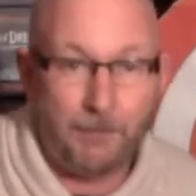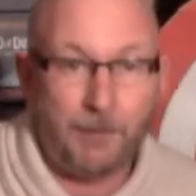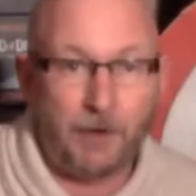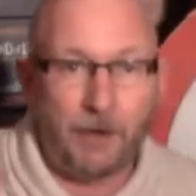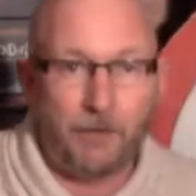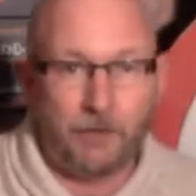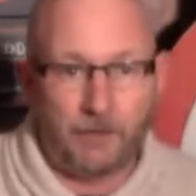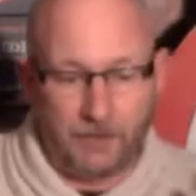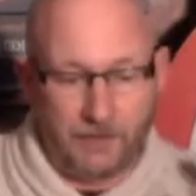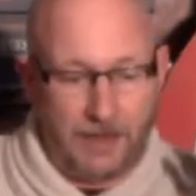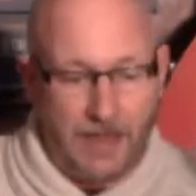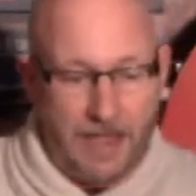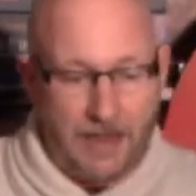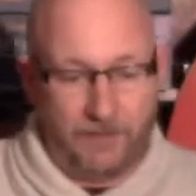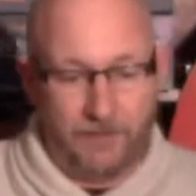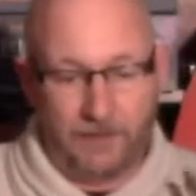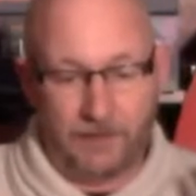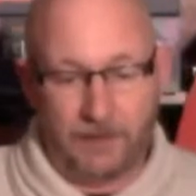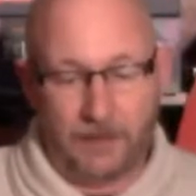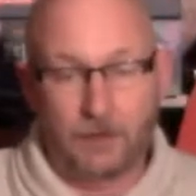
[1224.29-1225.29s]
But other than that,
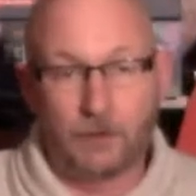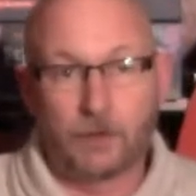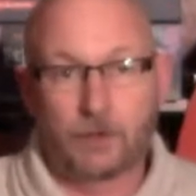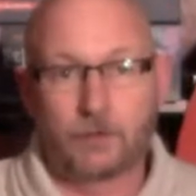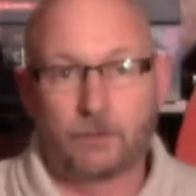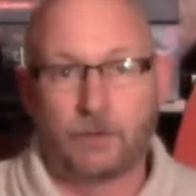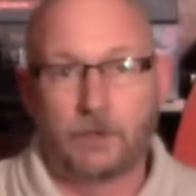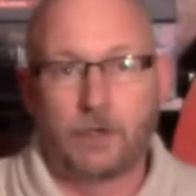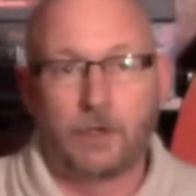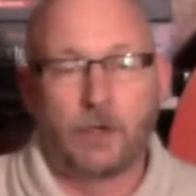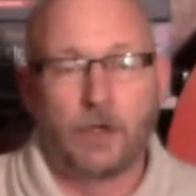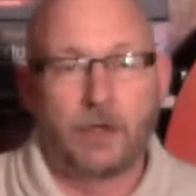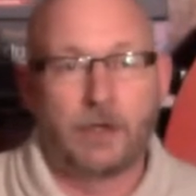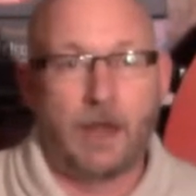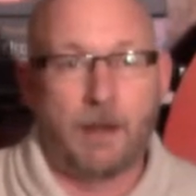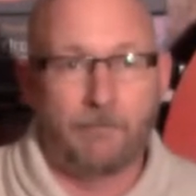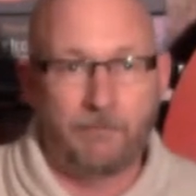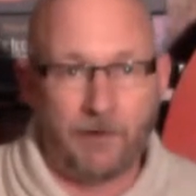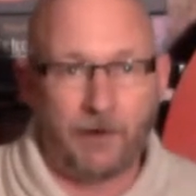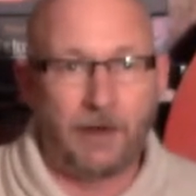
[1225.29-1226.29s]
everything looks really good, and
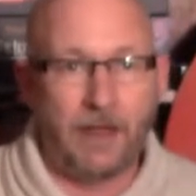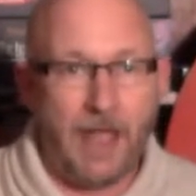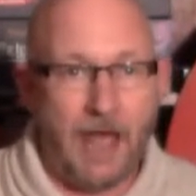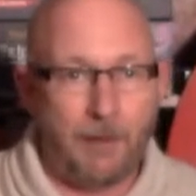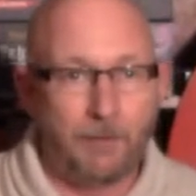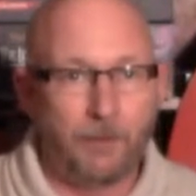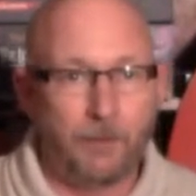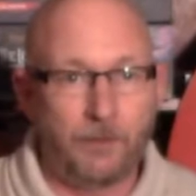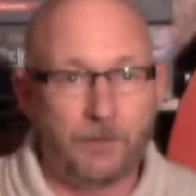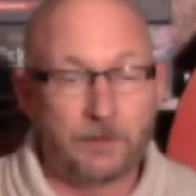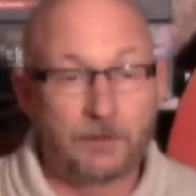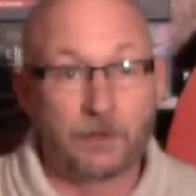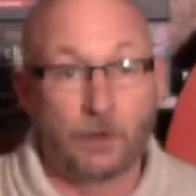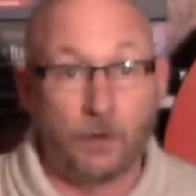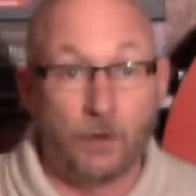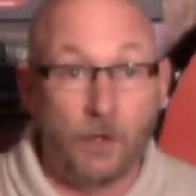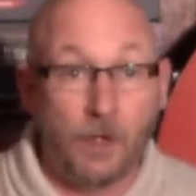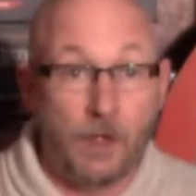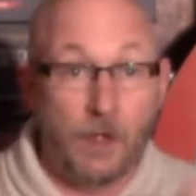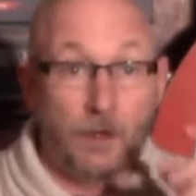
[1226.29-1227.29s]
I'm very happy with it.
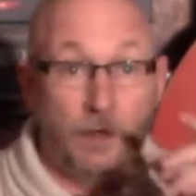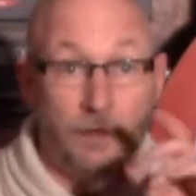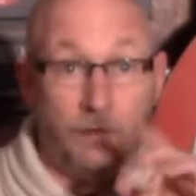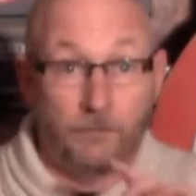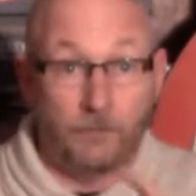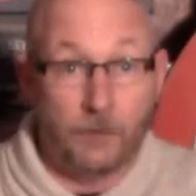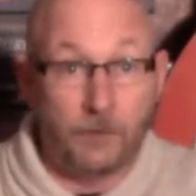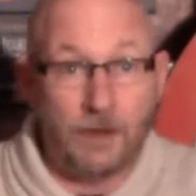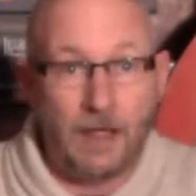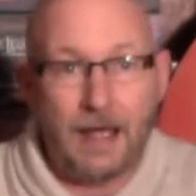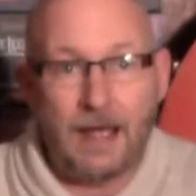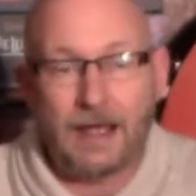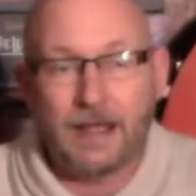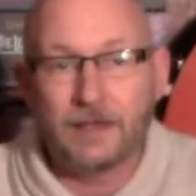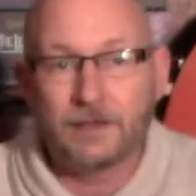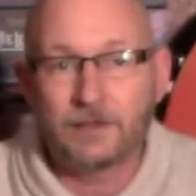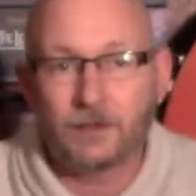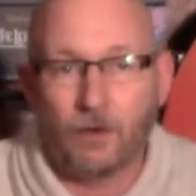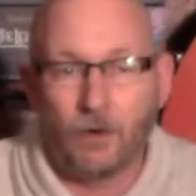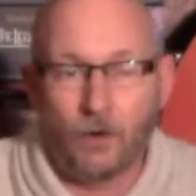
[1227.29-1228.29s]
So if you
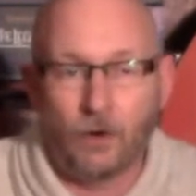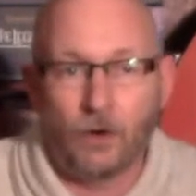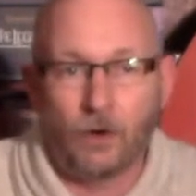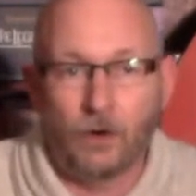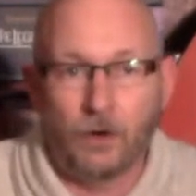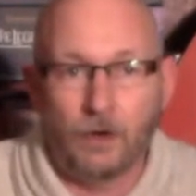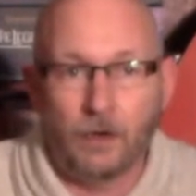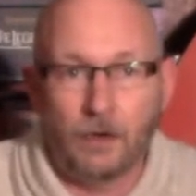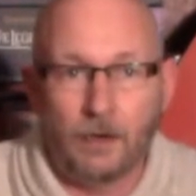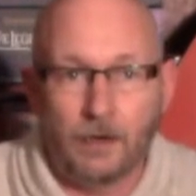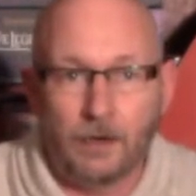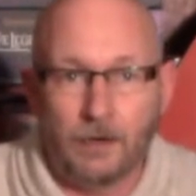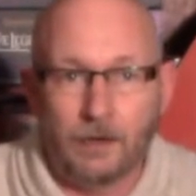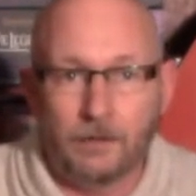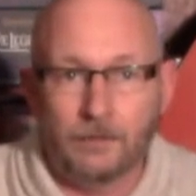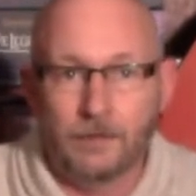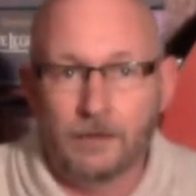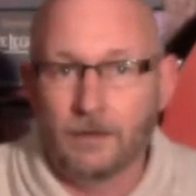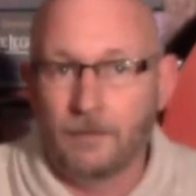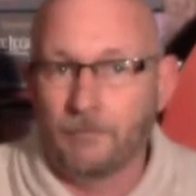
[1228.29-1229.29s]
guys
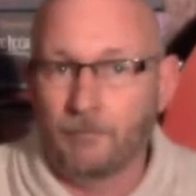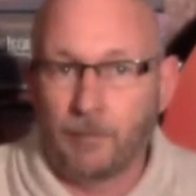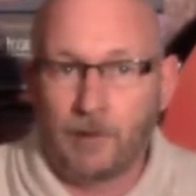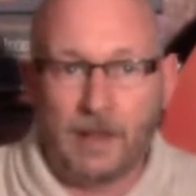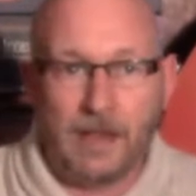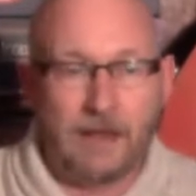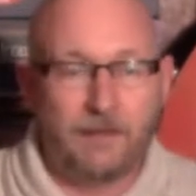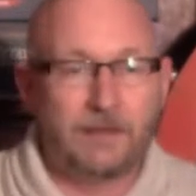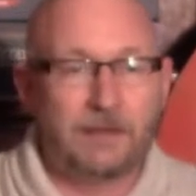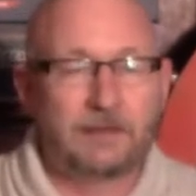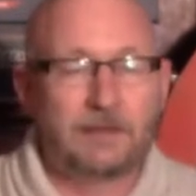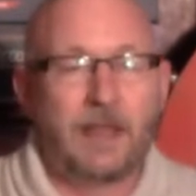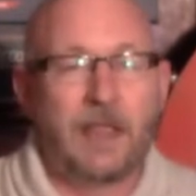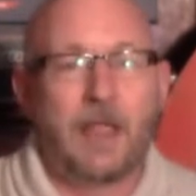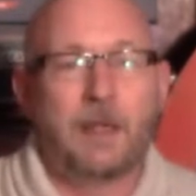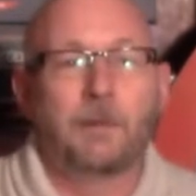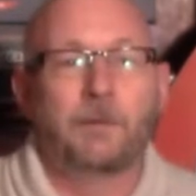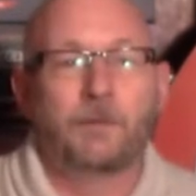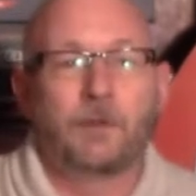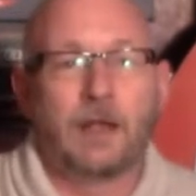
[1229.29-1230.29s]
are playing this
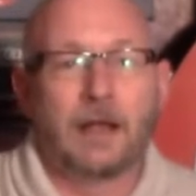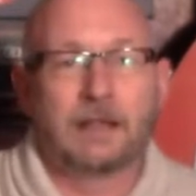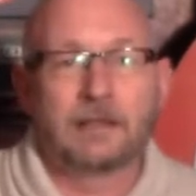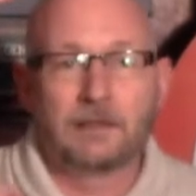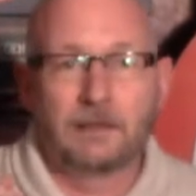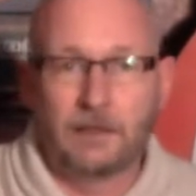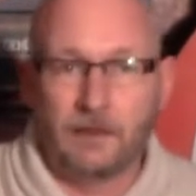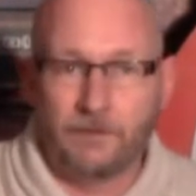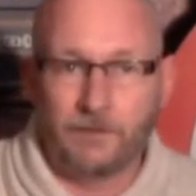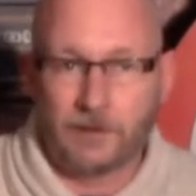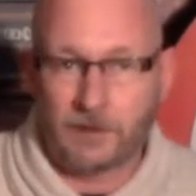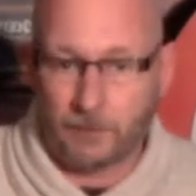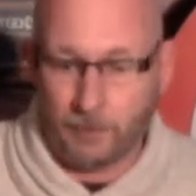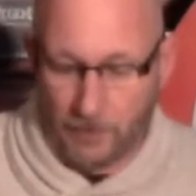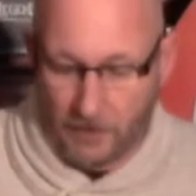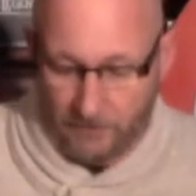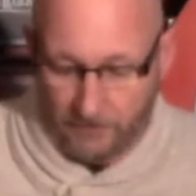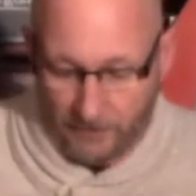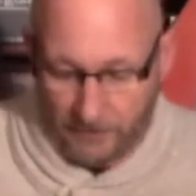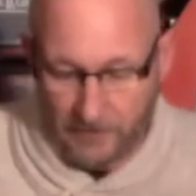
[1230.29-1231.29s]
game, if you guys live in the
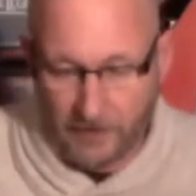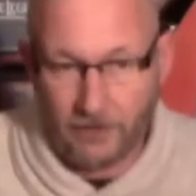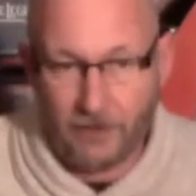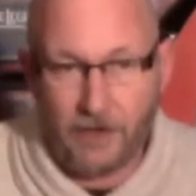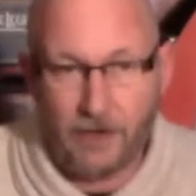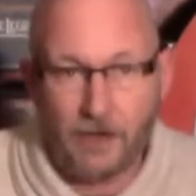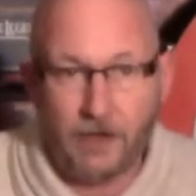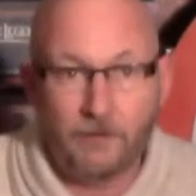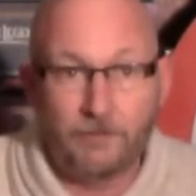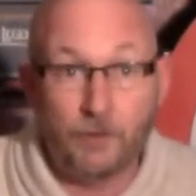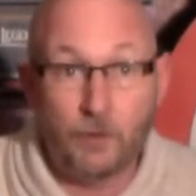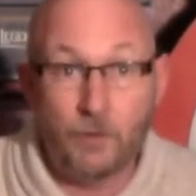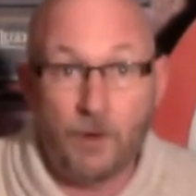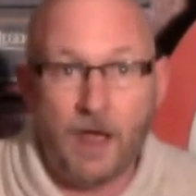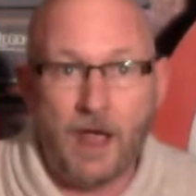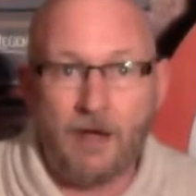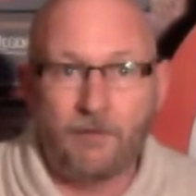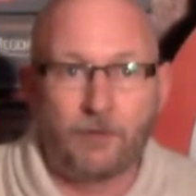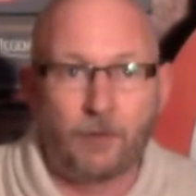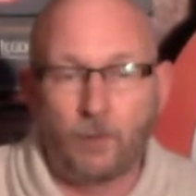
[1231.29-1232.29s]
Springfield area, if you
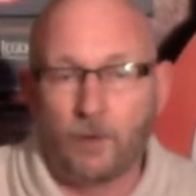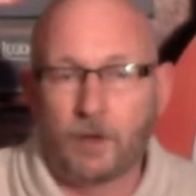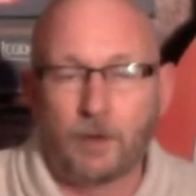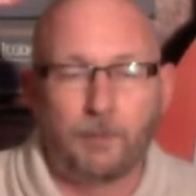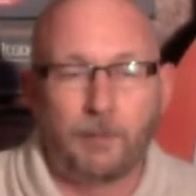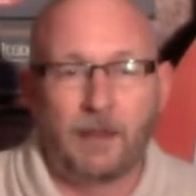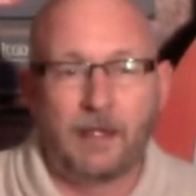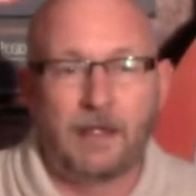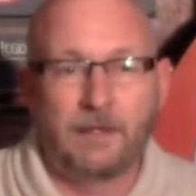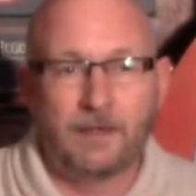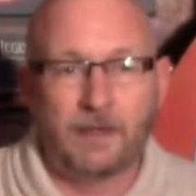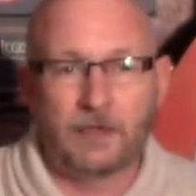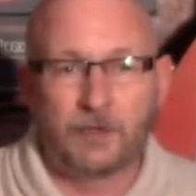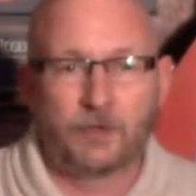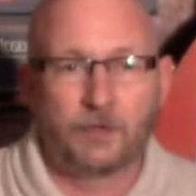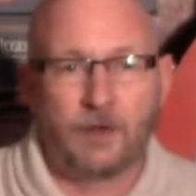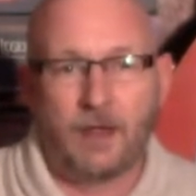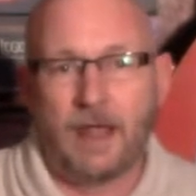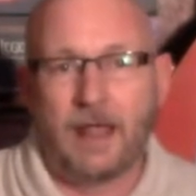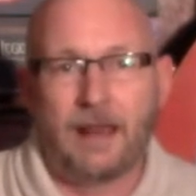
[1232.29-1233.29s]
ever want to play this,
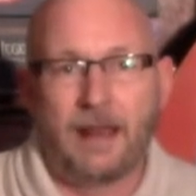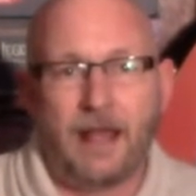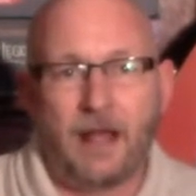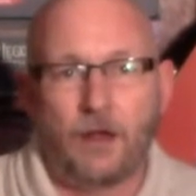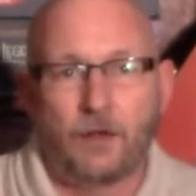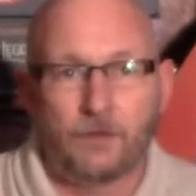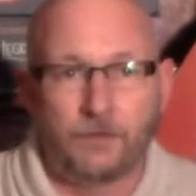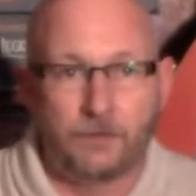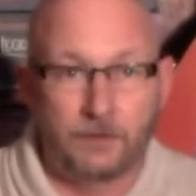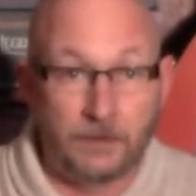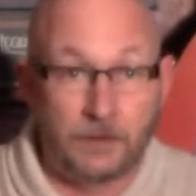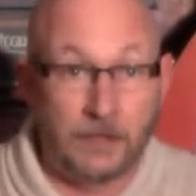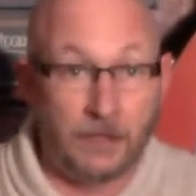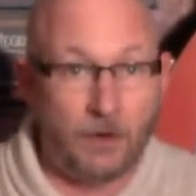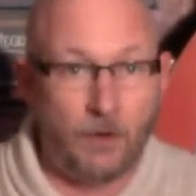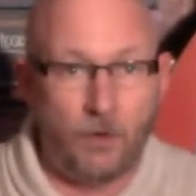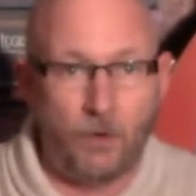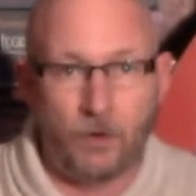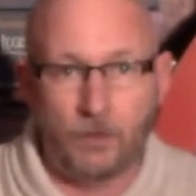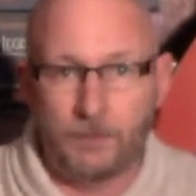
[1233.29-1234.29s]
try it out, get a
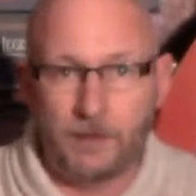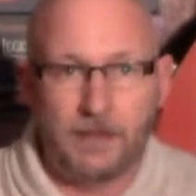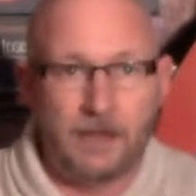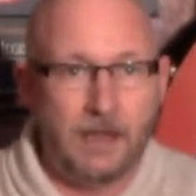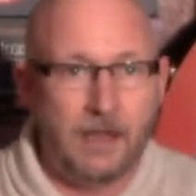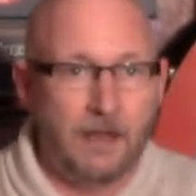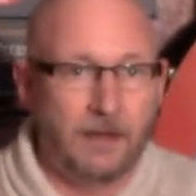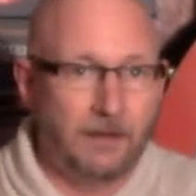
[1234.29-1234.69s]
hold of me.